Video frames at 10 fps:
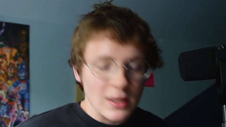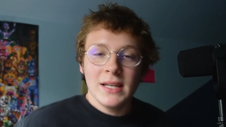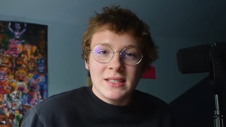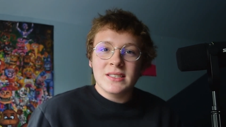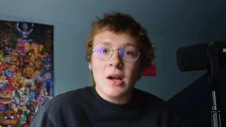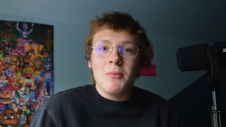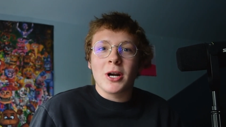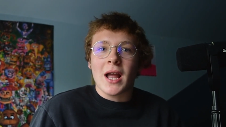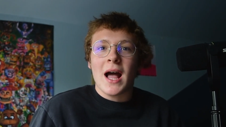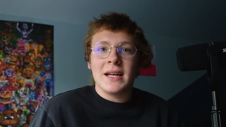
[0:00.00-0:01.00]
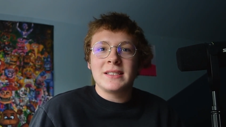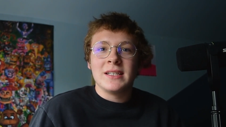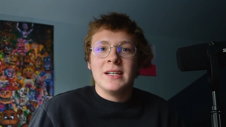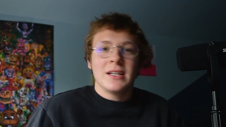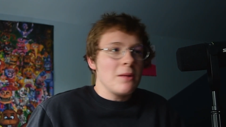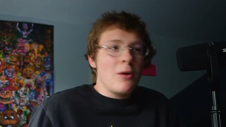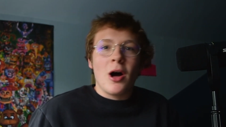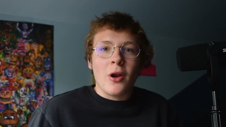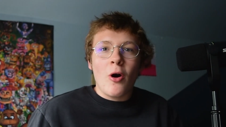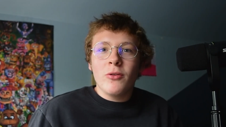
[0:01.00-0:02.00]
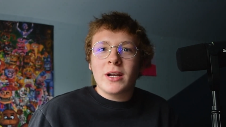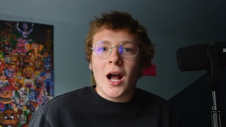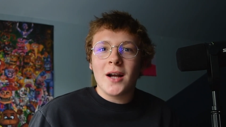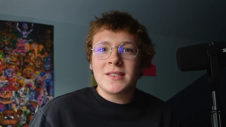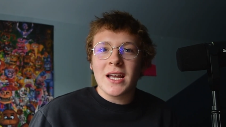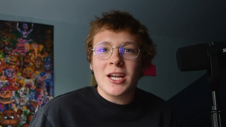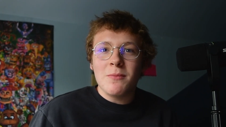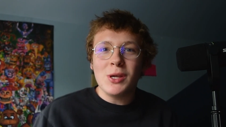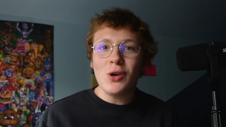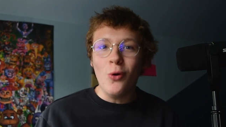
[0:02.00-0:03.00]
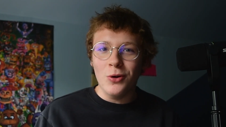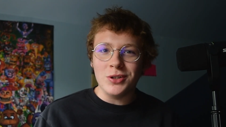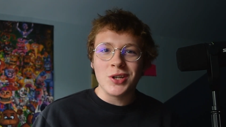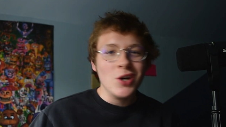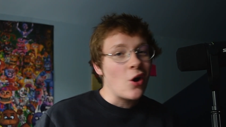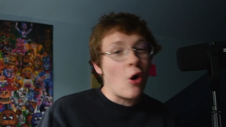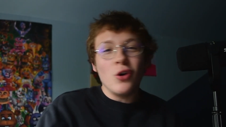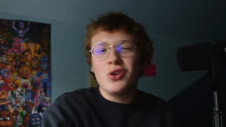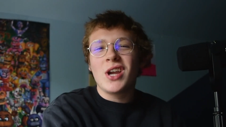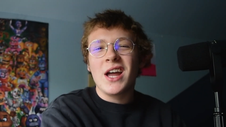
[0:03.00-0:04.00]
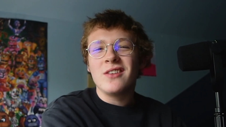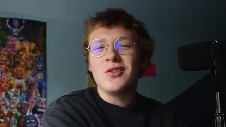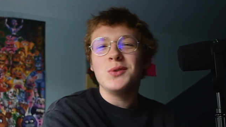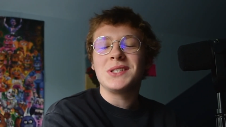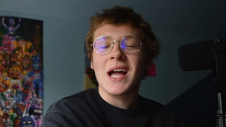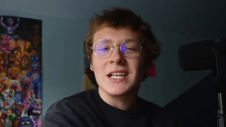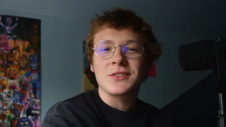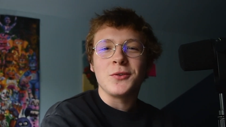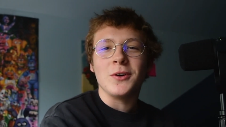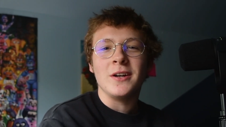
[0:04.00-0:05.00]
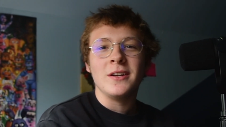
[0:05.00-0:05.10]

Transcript: It's summer, guys. Come on, all the content could be yours. All you gotta do is ask for it.